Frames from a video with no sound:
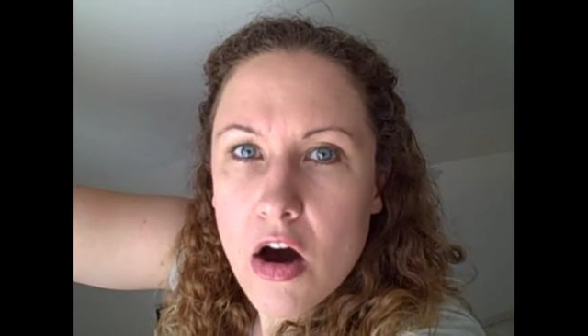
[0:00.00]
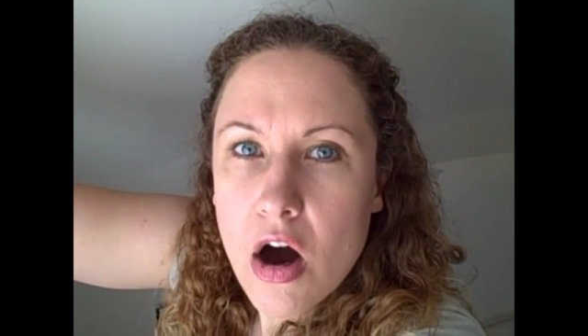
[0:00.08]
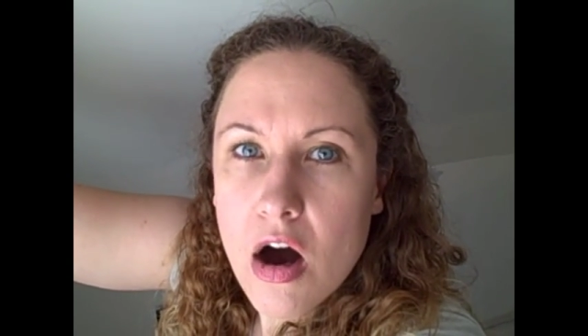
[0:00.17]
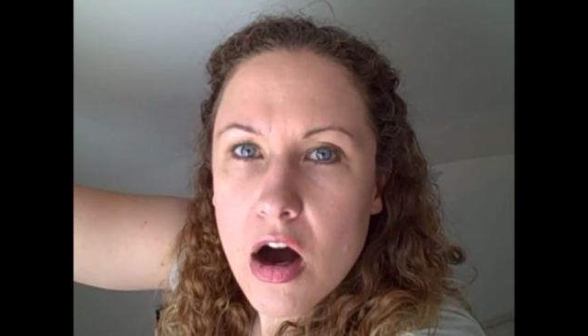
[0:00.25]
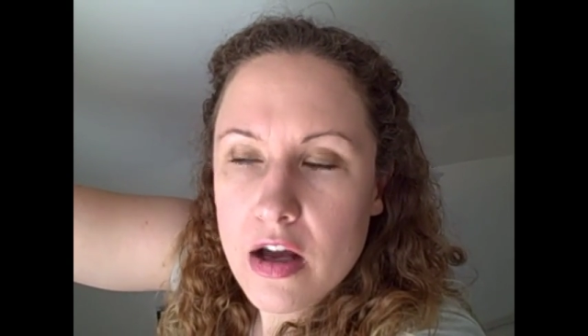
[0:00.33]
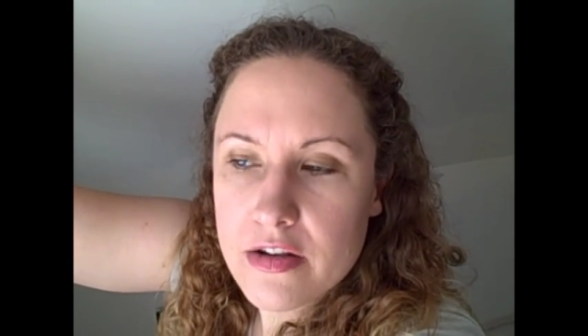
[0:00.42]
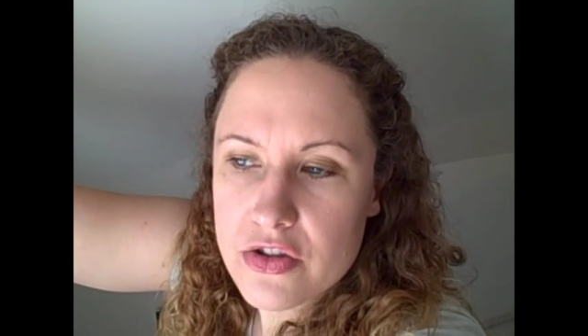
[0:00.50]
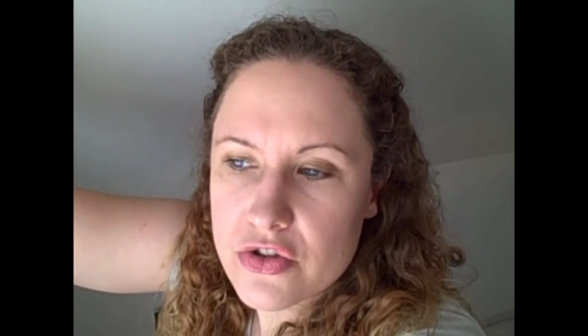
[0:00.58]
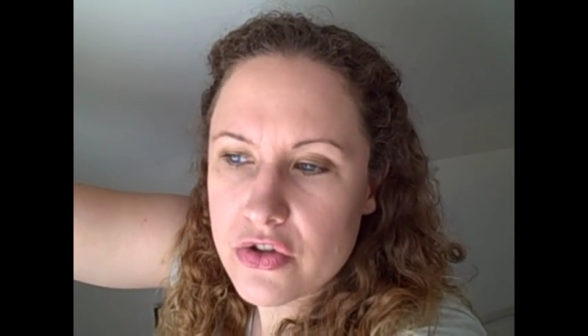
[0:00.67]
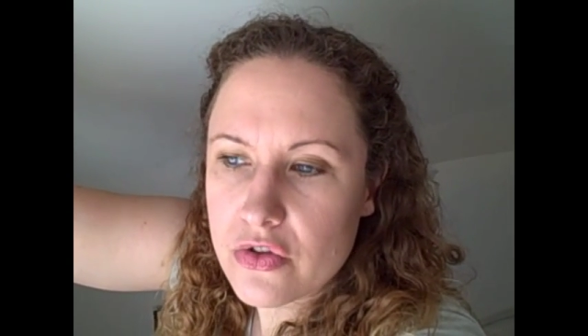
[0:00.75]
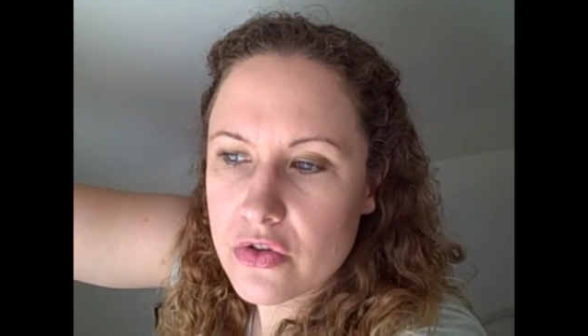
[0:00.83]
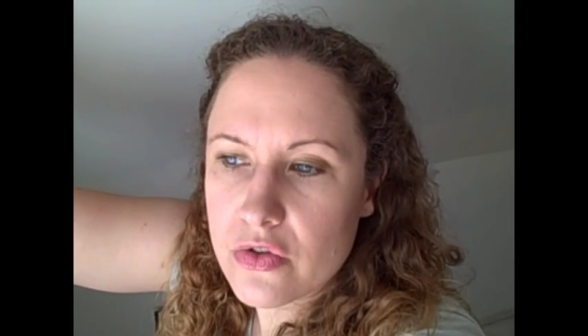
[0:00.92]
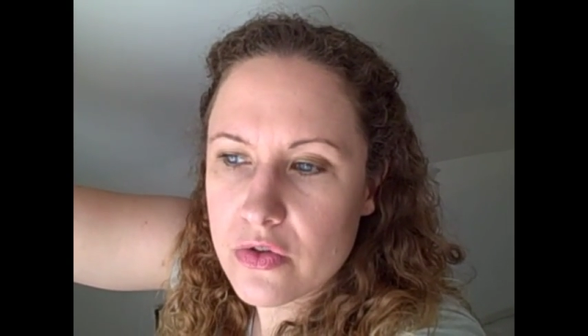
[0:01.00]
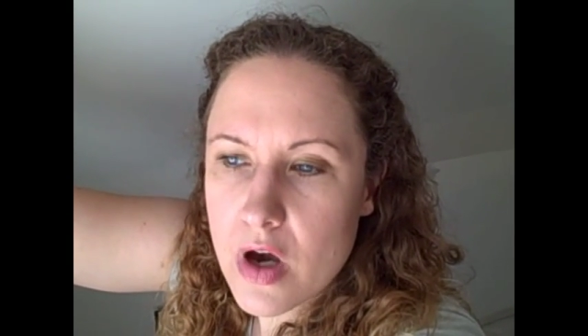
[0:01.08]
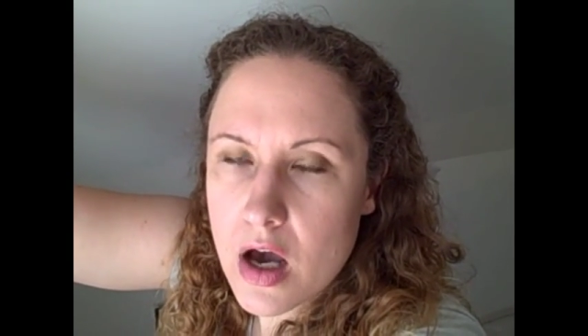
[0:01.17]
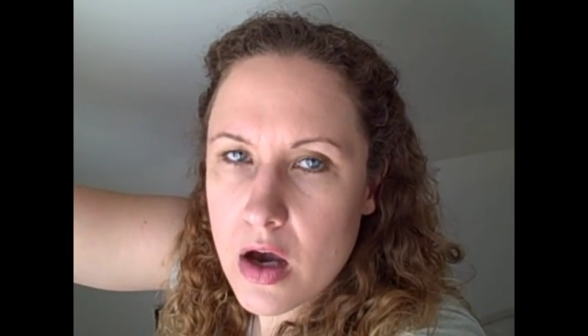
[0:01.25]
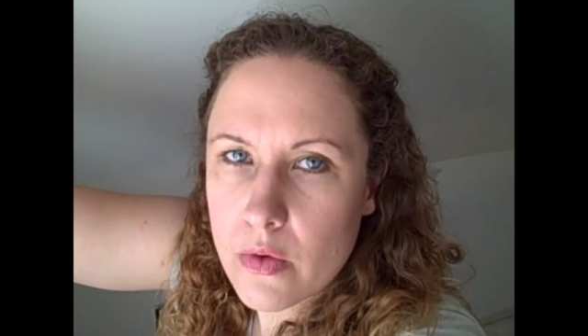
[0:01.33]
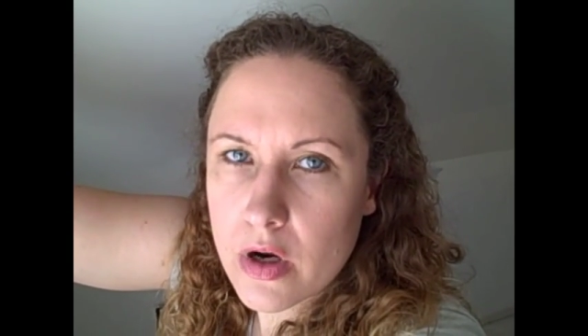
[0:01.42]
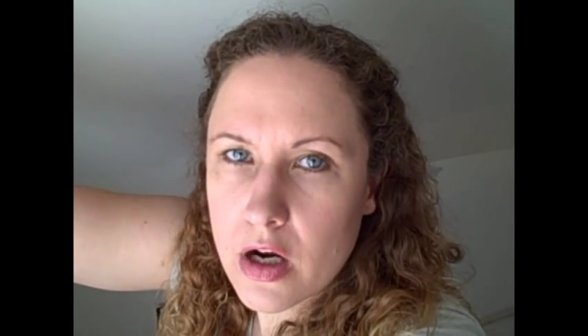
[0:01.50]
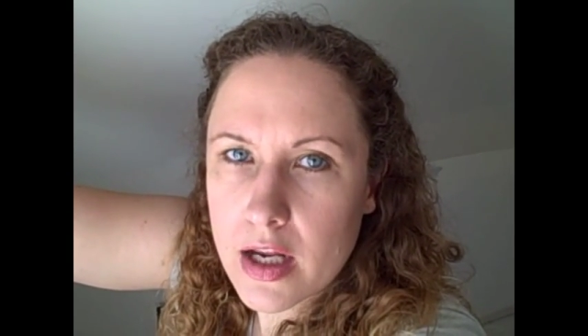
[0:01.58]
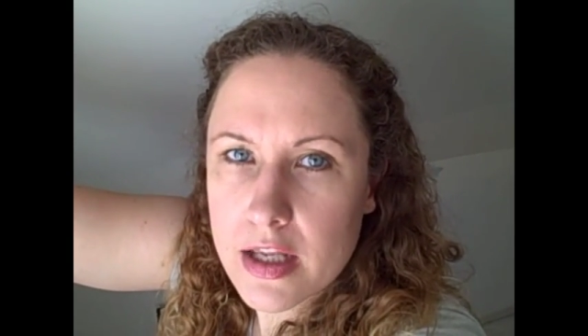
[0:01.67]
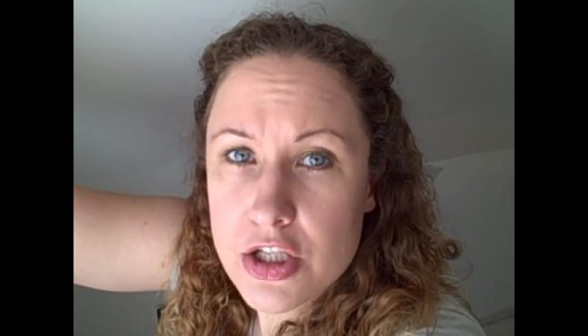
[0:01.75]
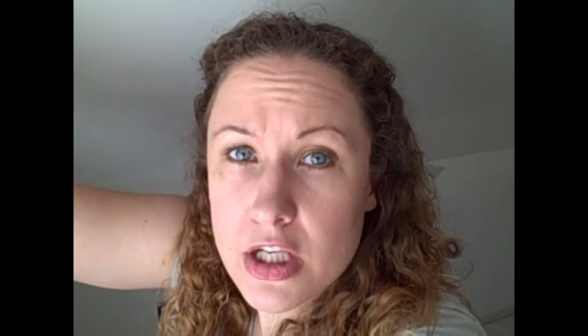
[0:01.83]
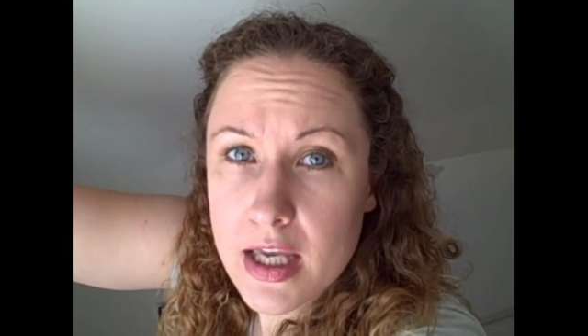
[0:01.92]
onto our kitchen